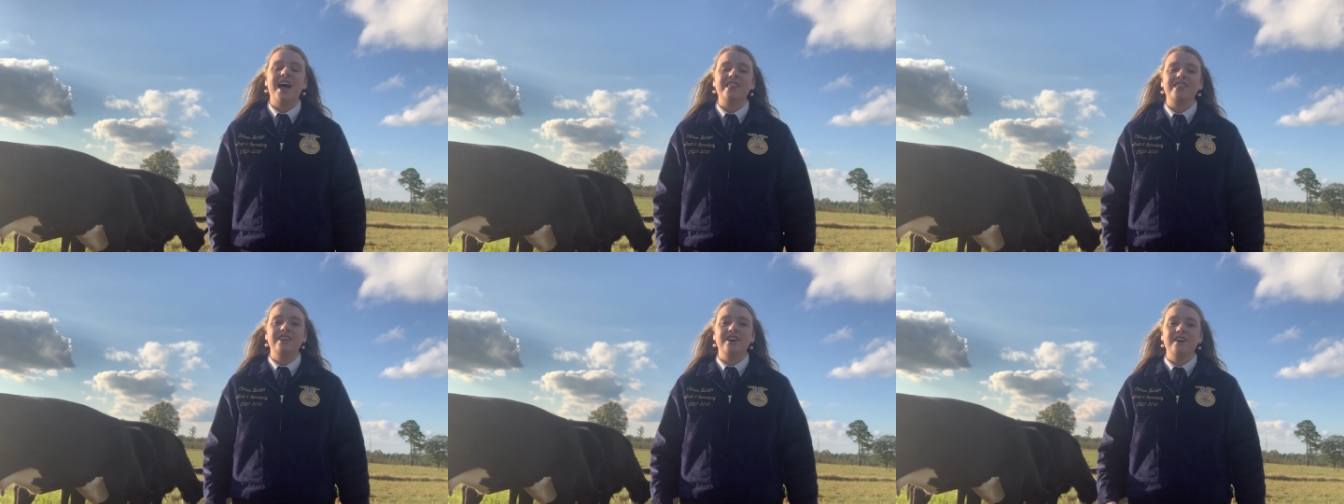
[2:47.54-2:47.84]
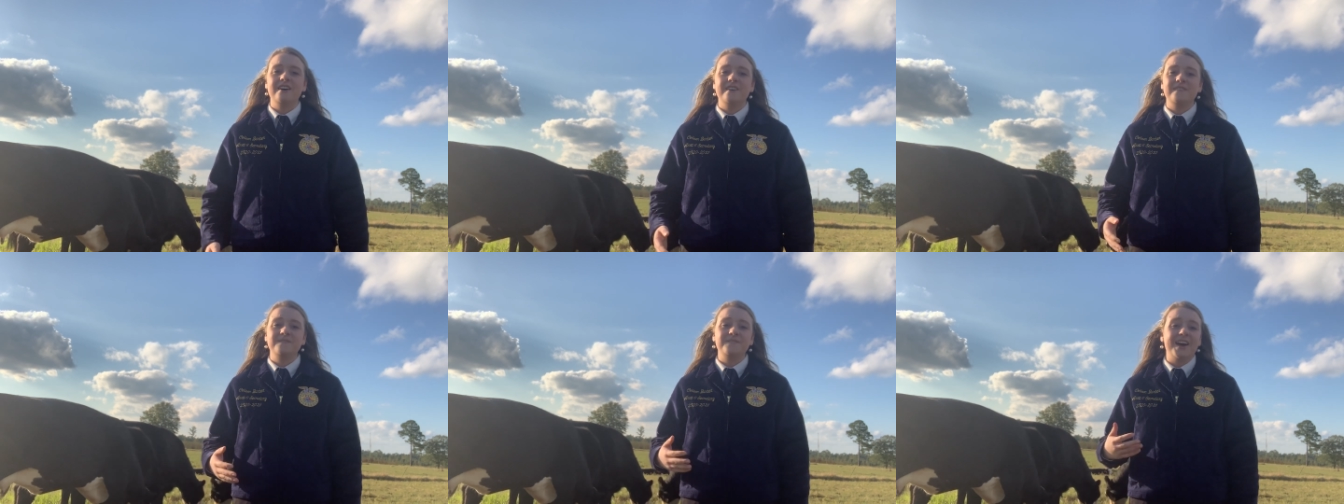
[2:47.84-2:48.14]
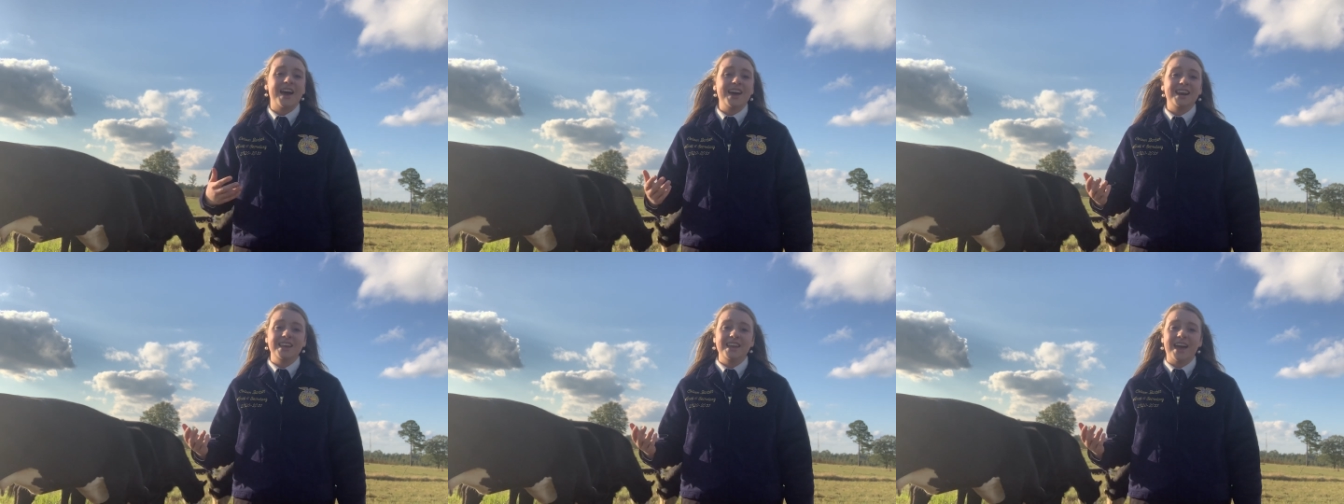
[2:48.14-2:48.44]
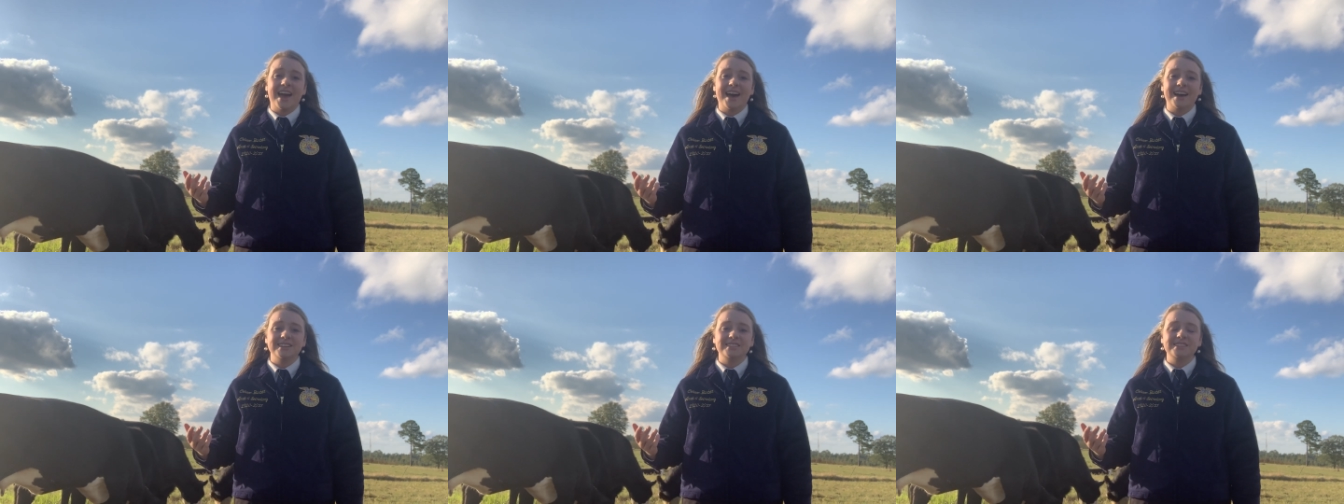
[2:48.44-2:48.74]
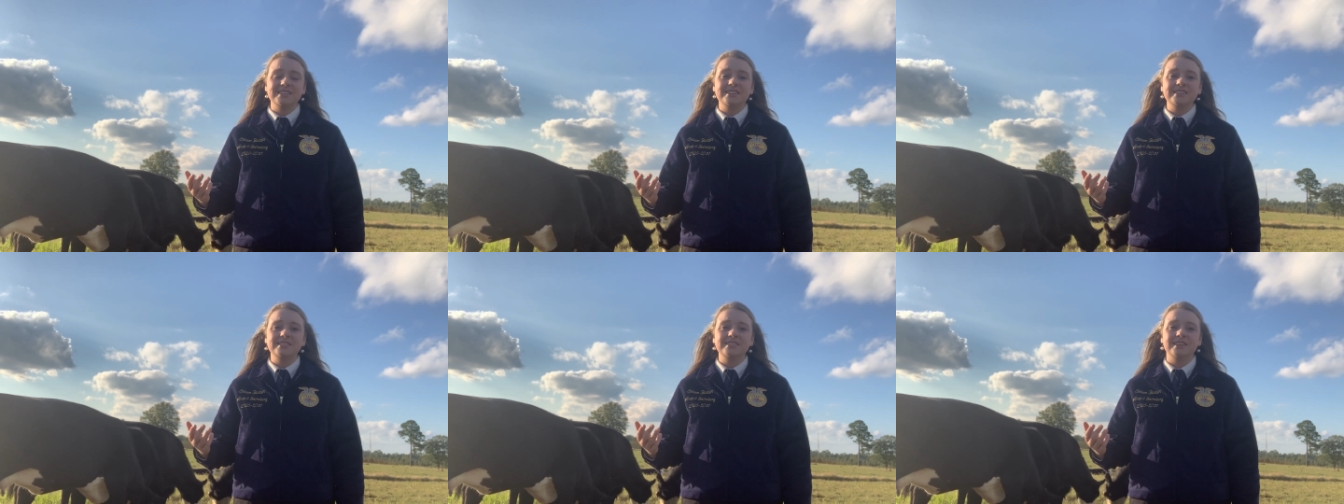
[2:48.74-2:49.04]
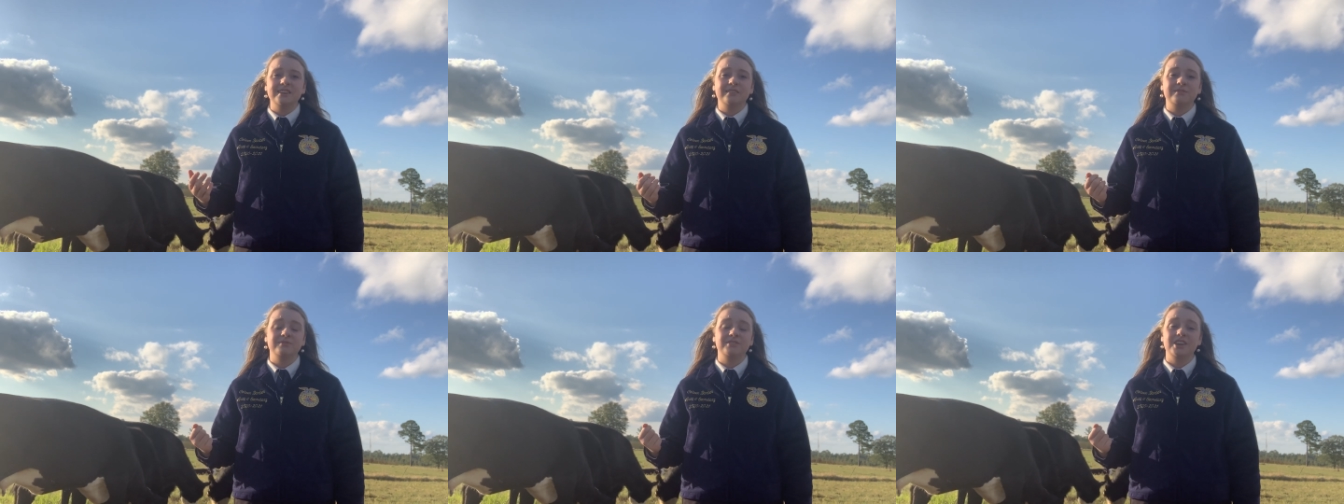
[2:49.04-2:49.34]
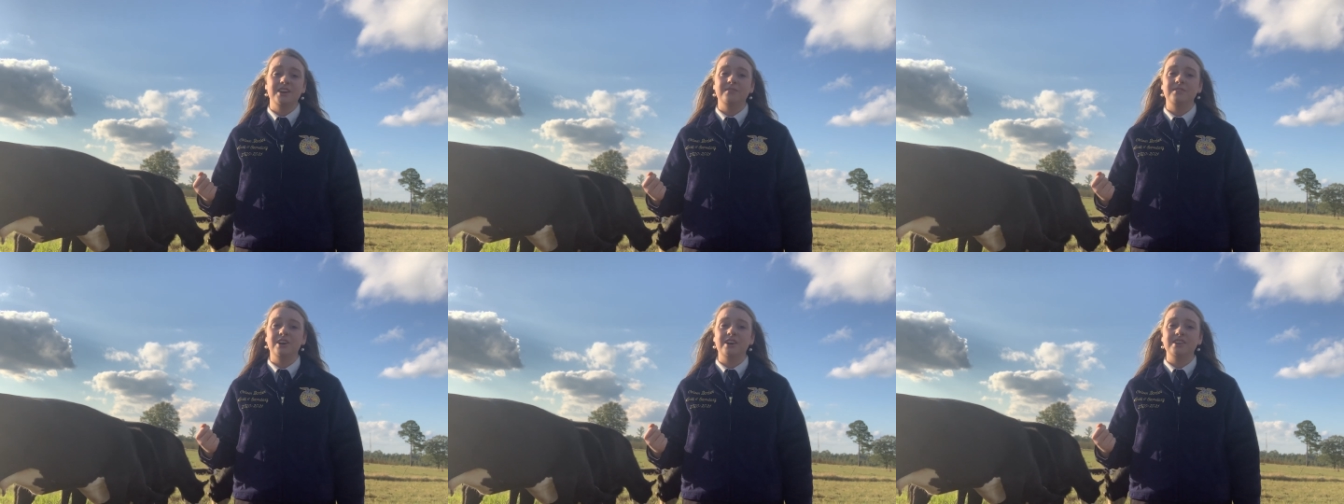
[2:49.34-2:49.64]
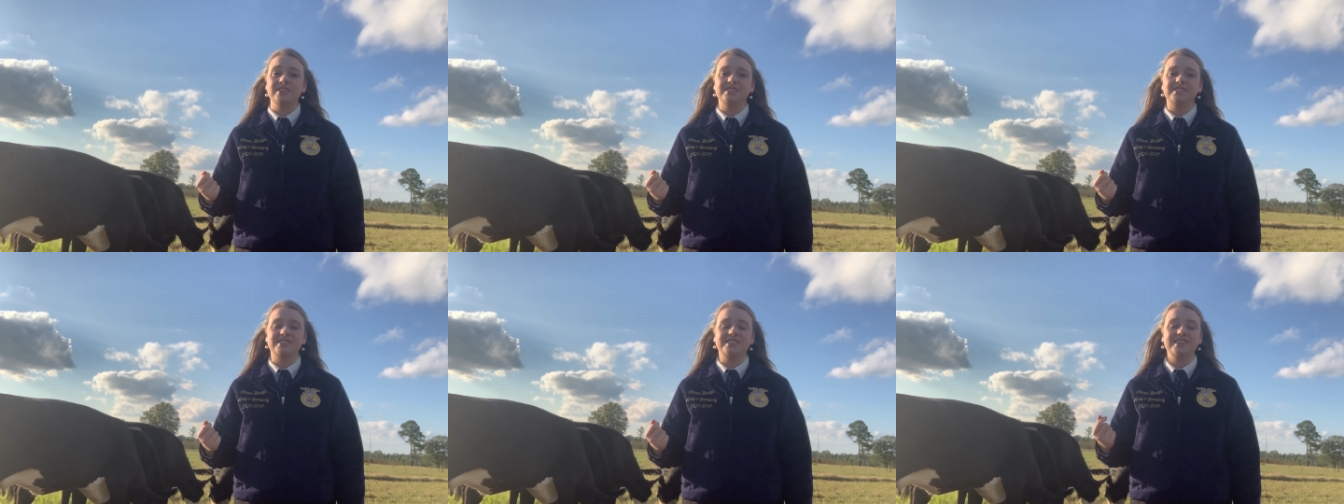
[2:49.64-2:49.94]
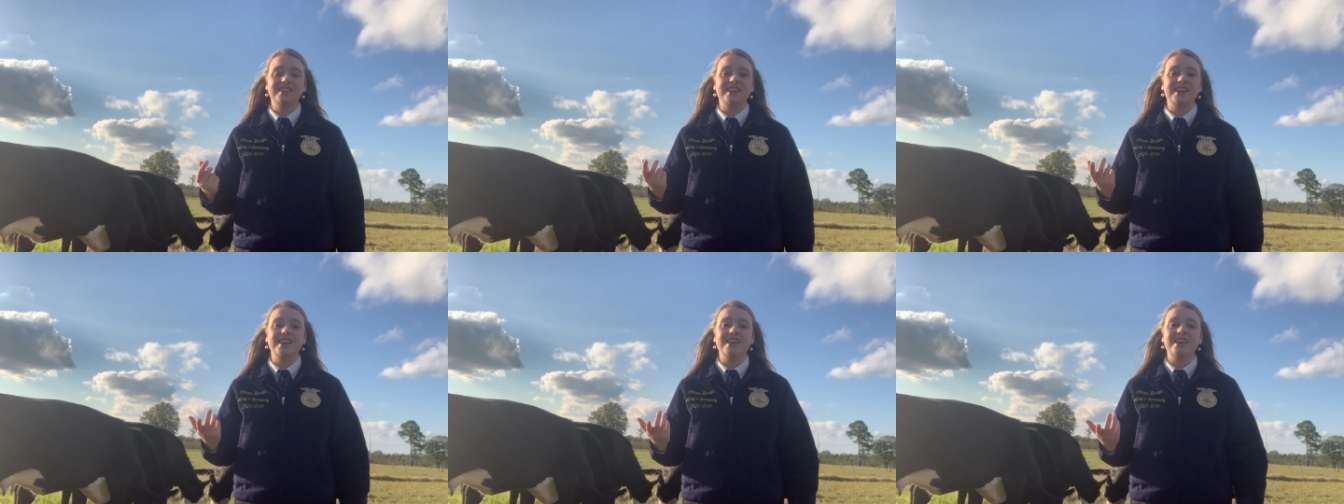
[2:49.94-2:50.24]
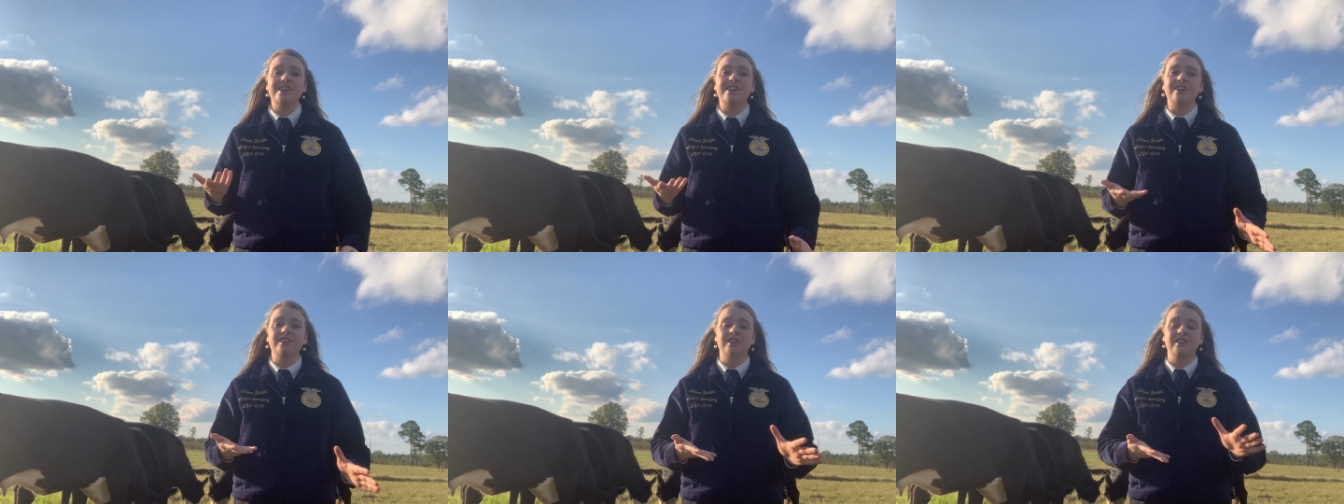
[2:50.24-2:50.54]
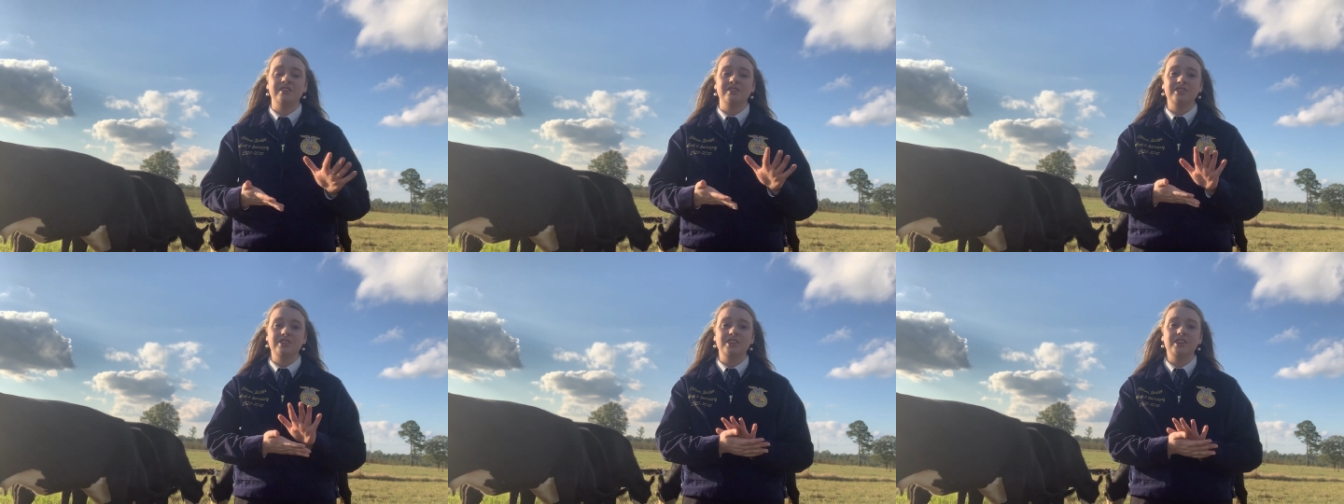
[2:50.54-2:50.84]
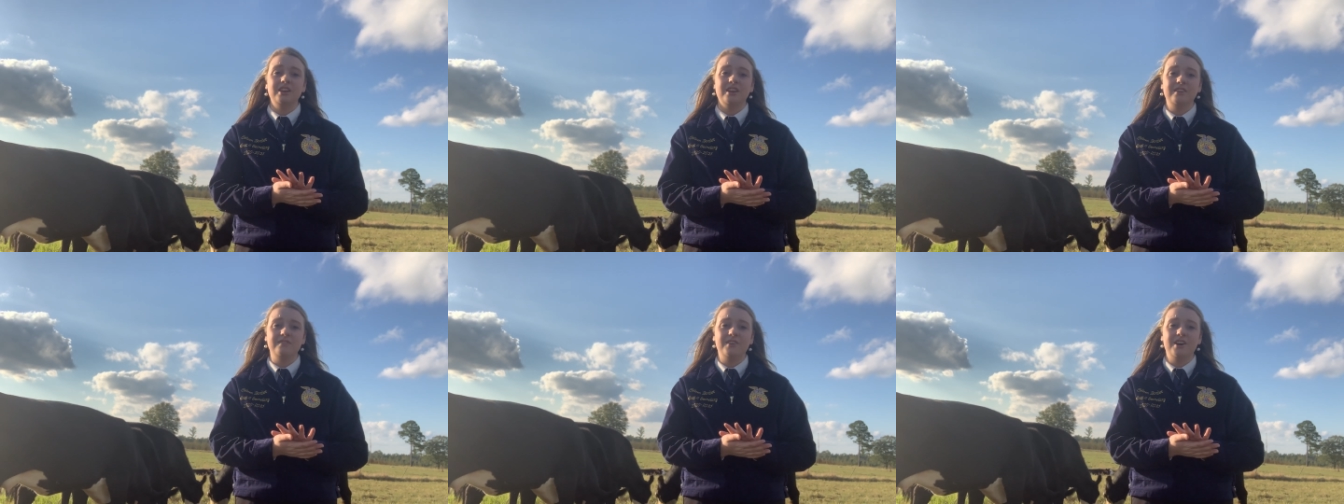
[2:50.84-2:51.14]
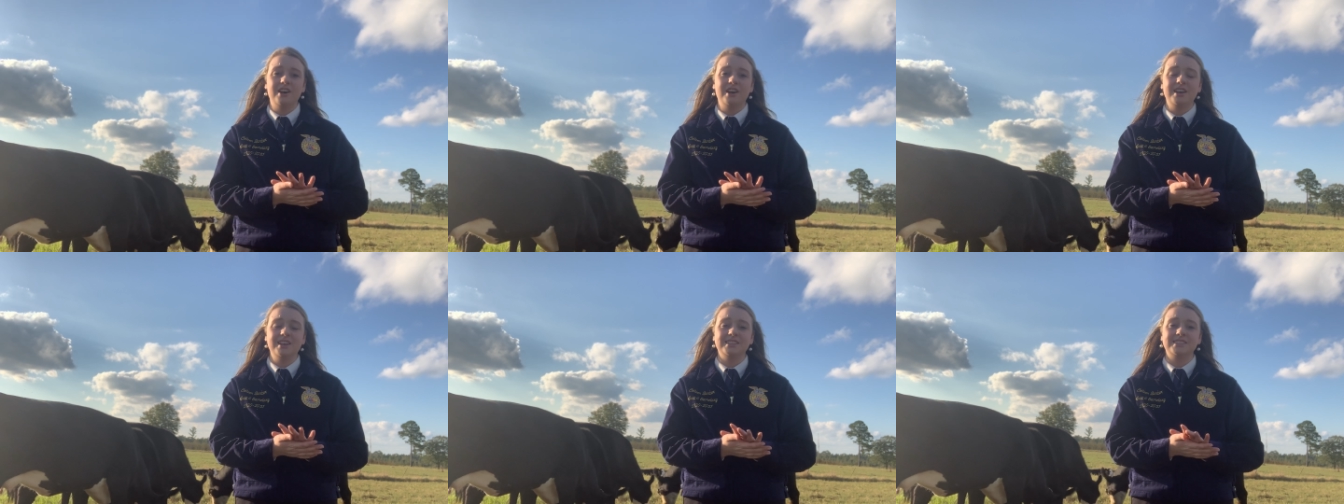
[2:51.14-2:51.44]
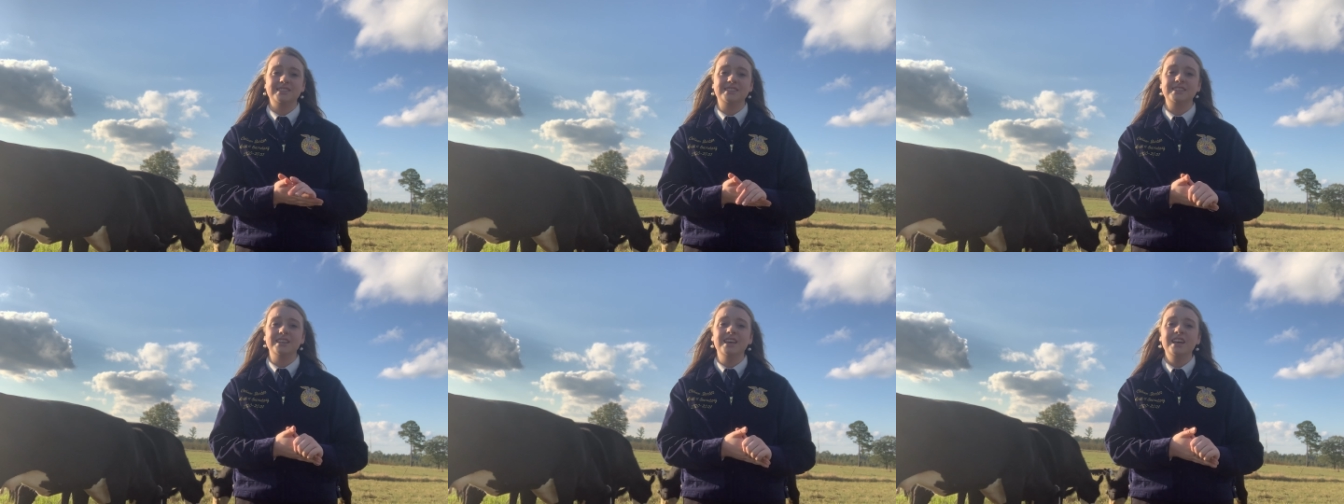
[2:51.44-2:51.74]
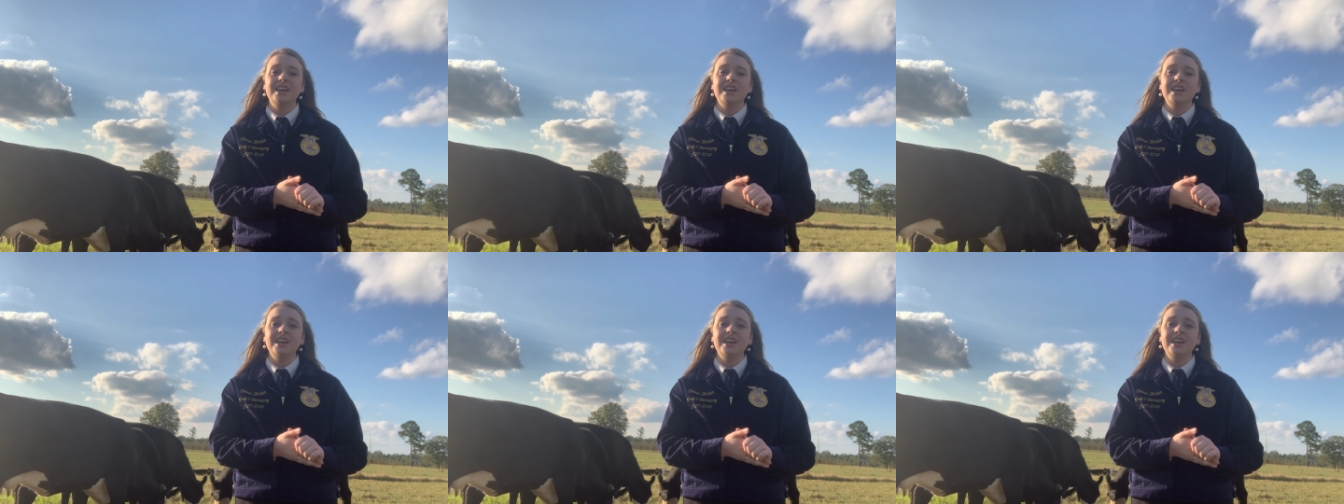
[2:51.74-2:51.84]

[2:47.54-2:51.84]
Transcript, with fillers: The fatty acids give us the give us